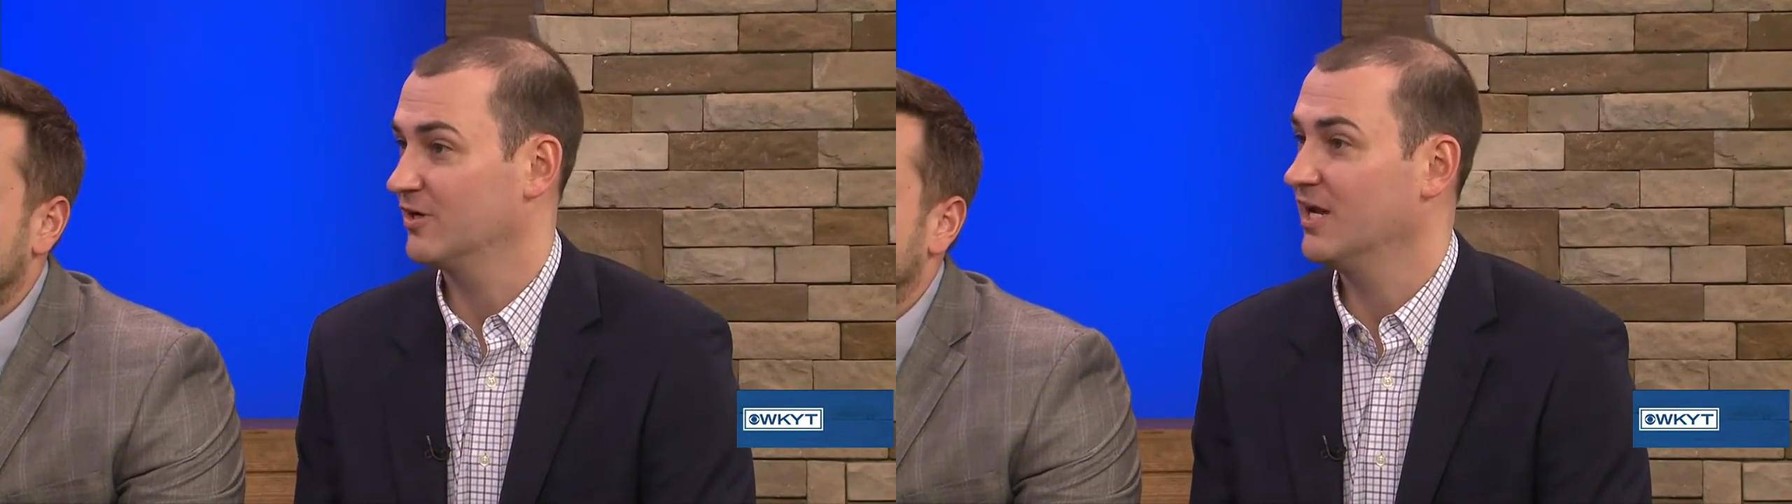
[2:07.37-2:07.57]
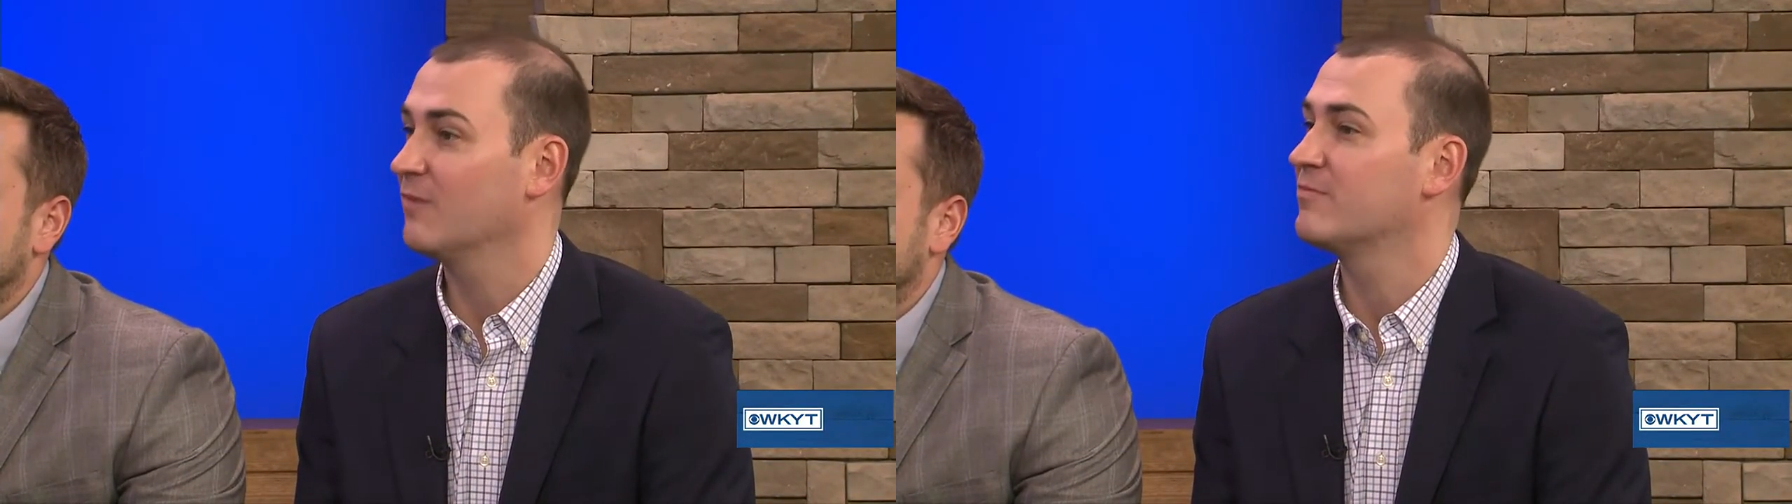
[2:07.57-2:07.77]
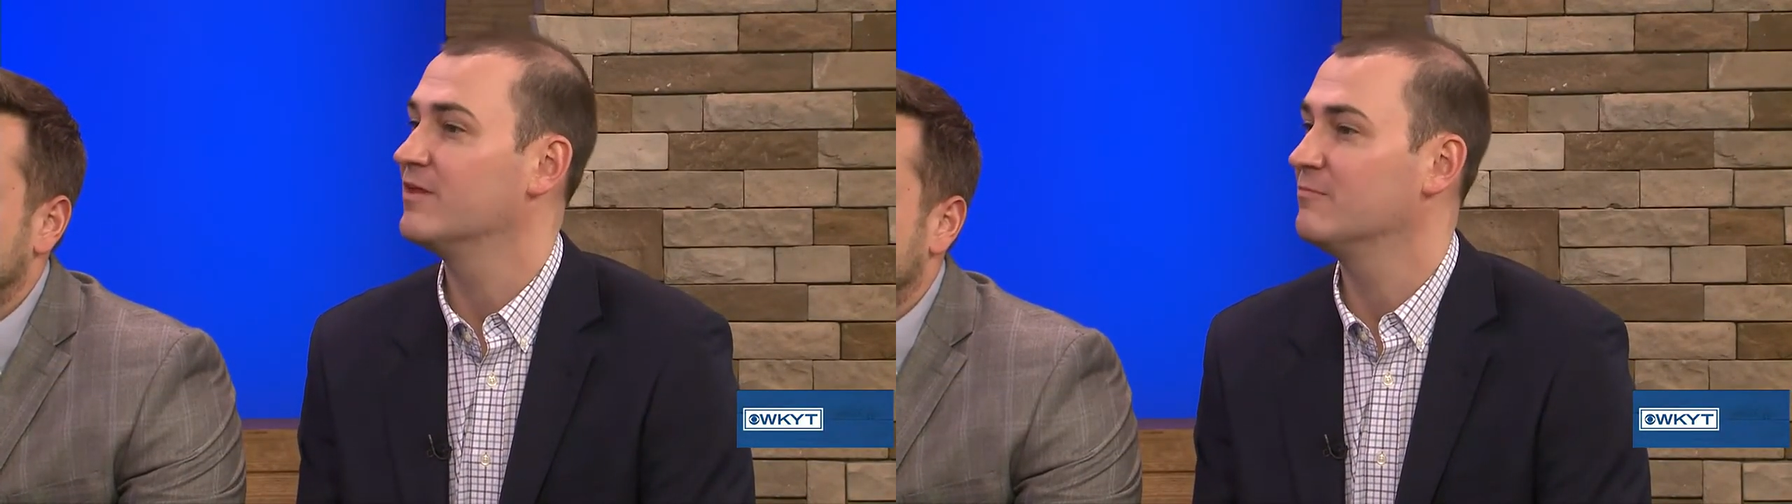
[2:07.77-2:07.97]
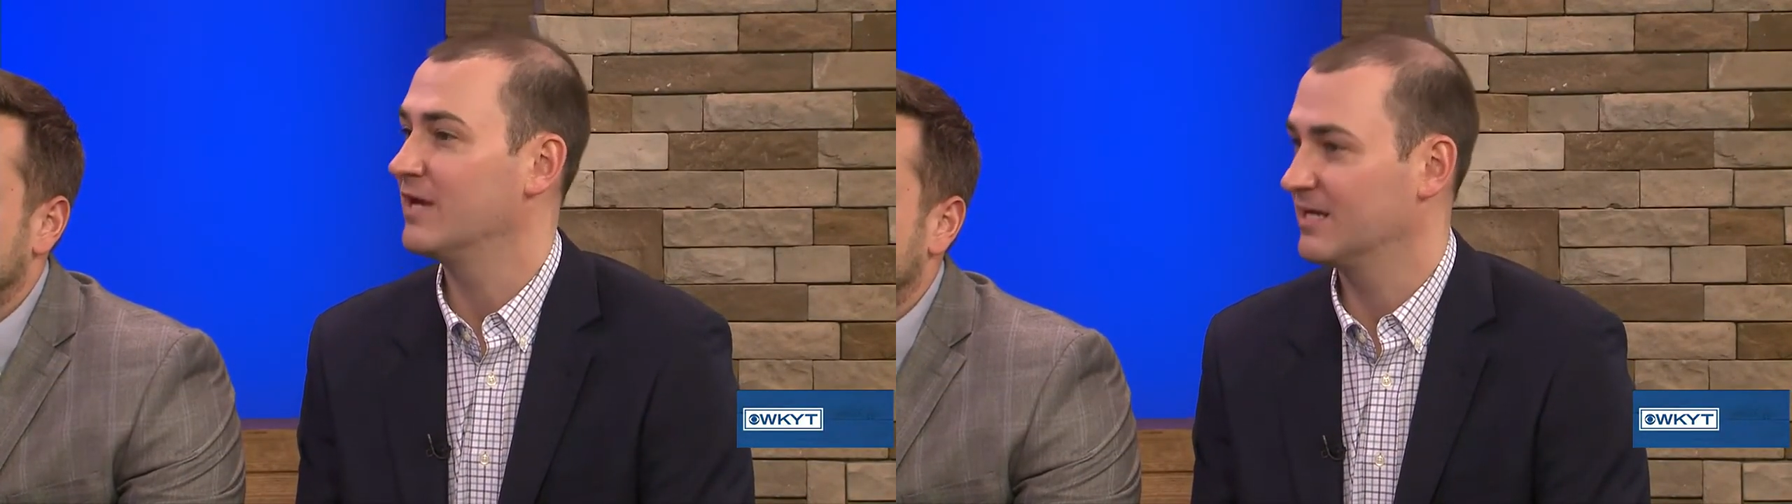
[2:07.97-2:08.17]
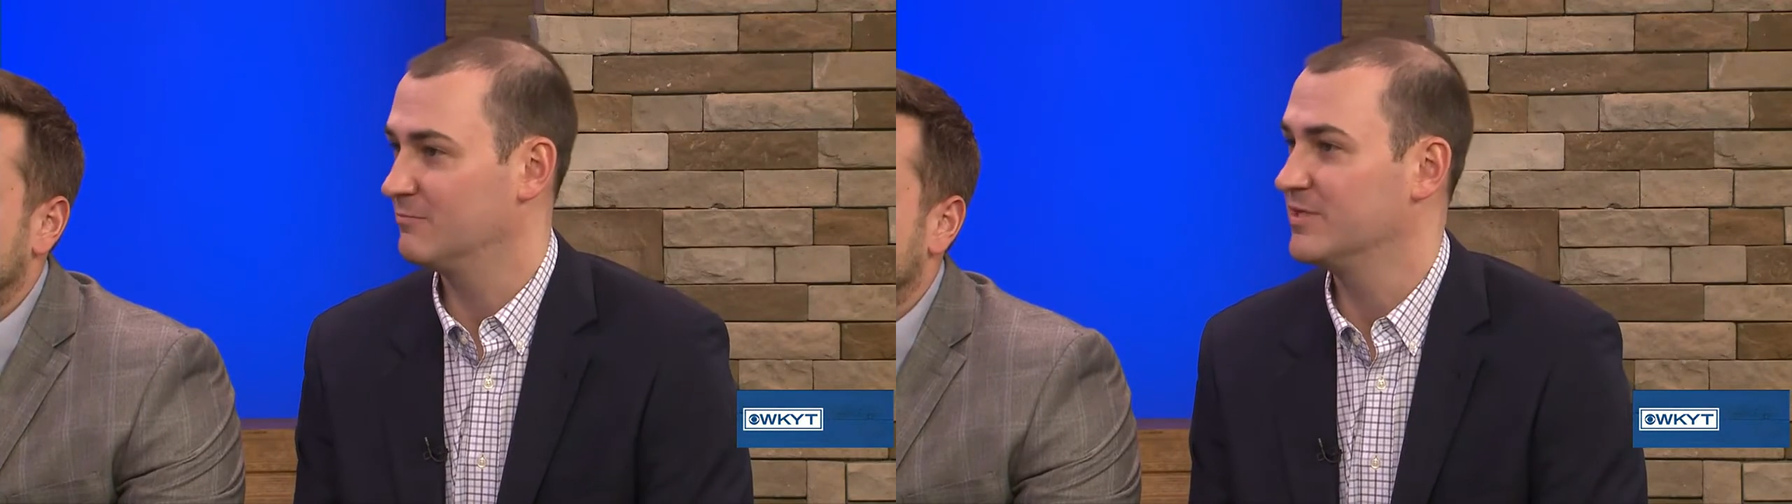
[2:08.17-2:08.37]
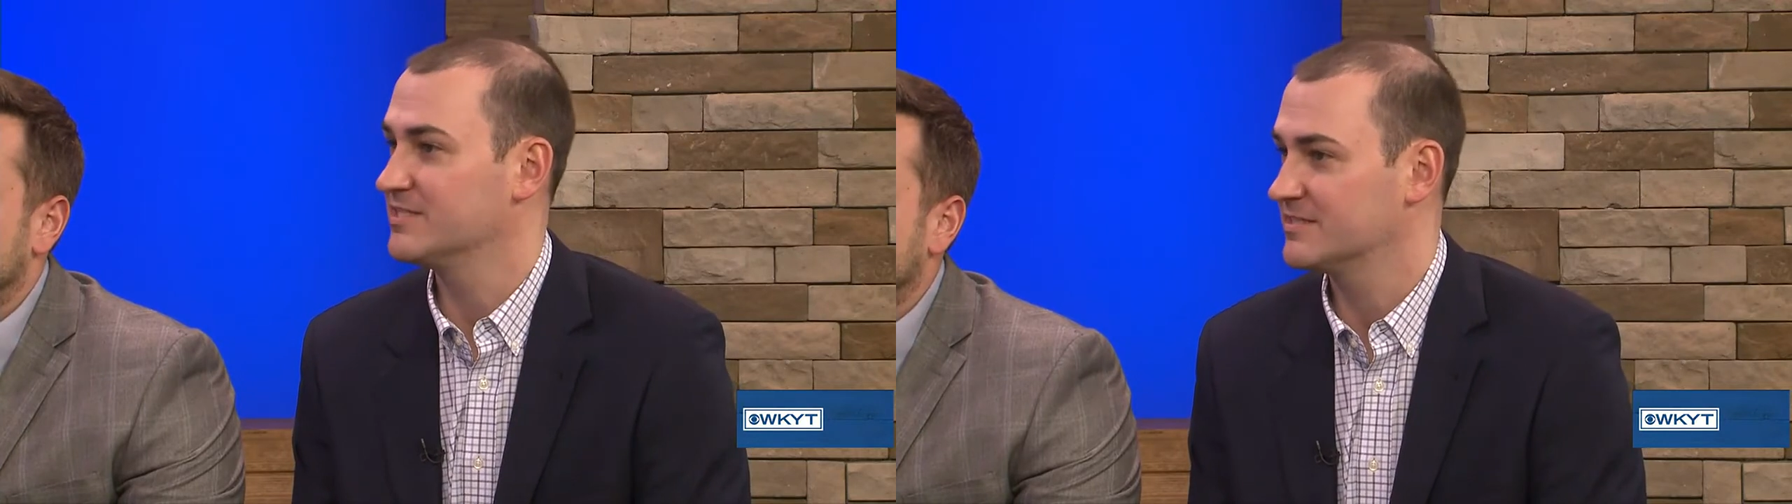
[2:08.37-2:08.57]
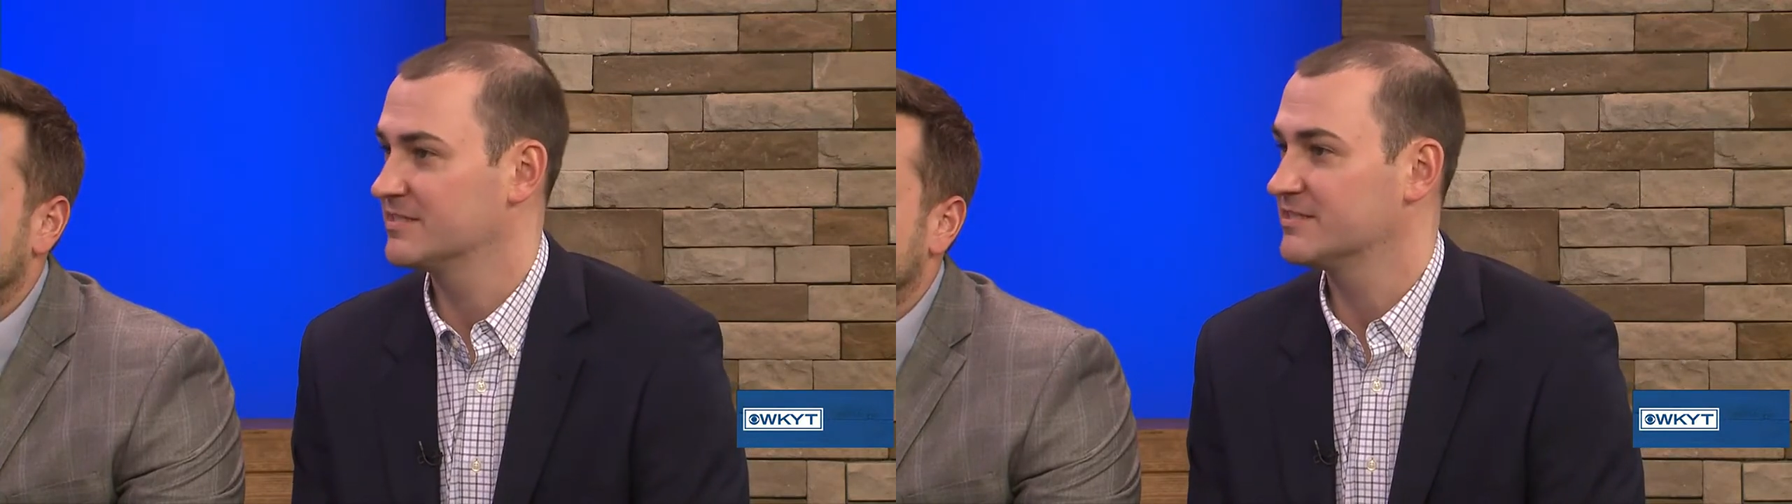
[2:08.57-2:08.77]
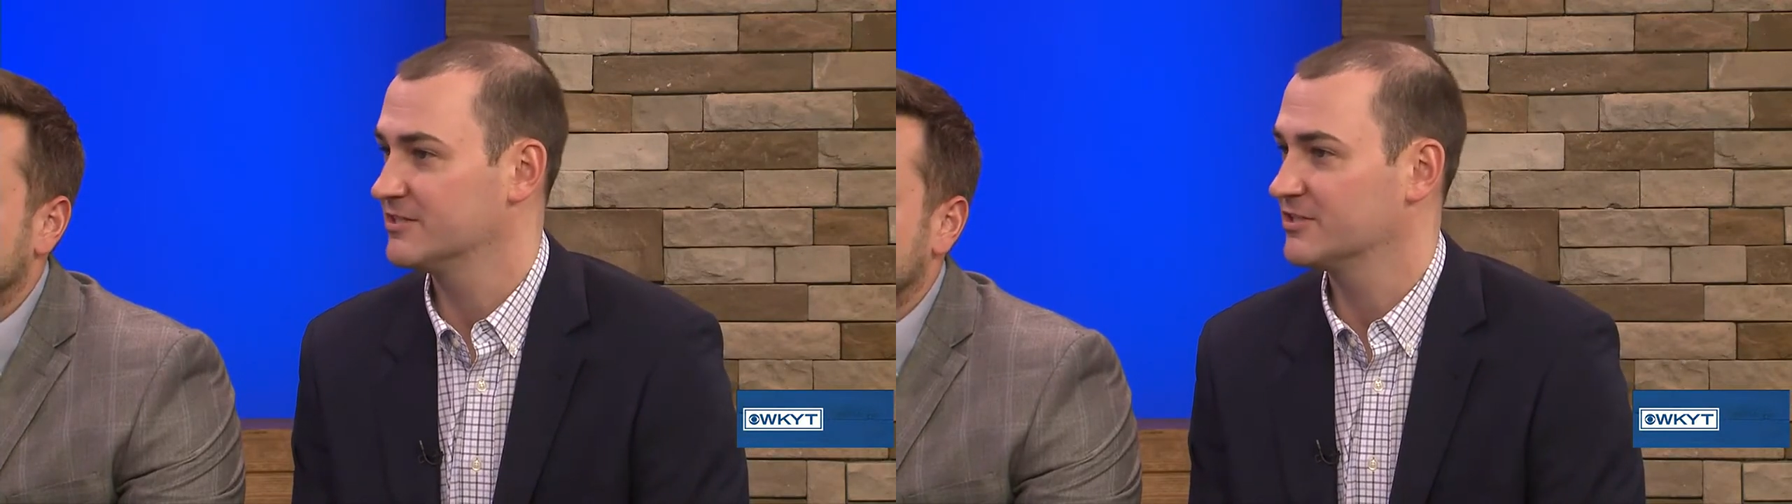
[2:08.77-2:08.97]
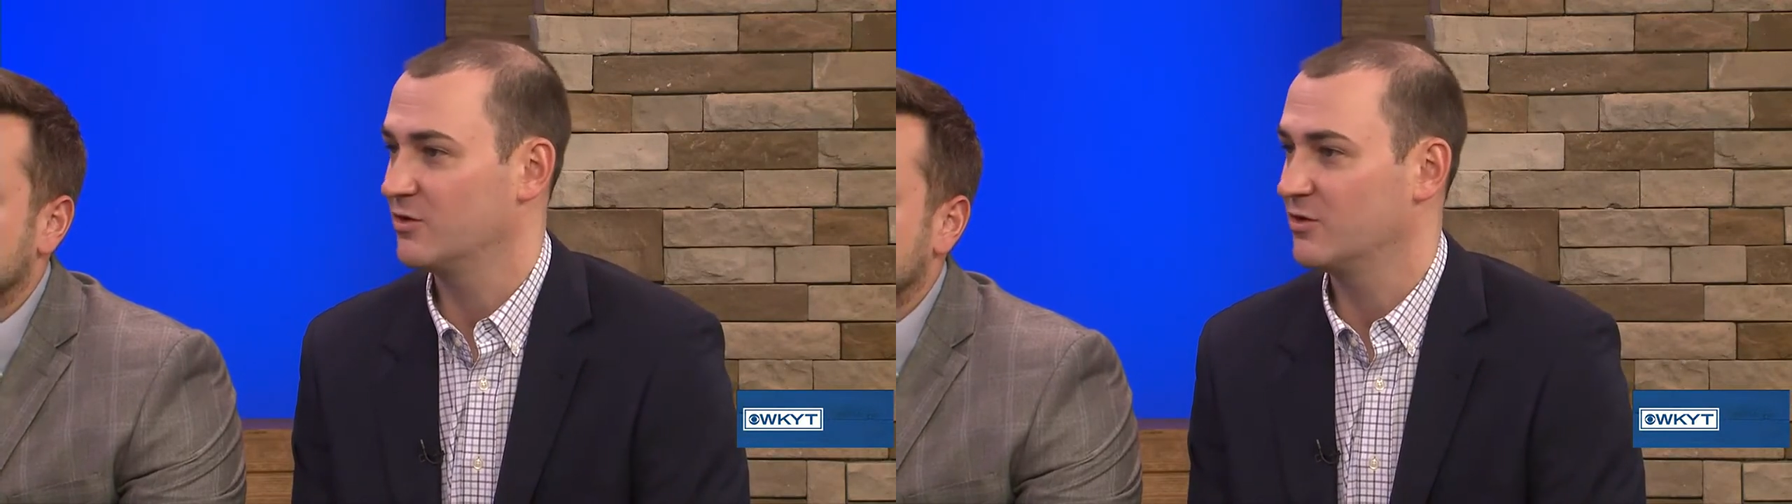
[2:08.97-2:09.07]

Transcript: and help them make a business decision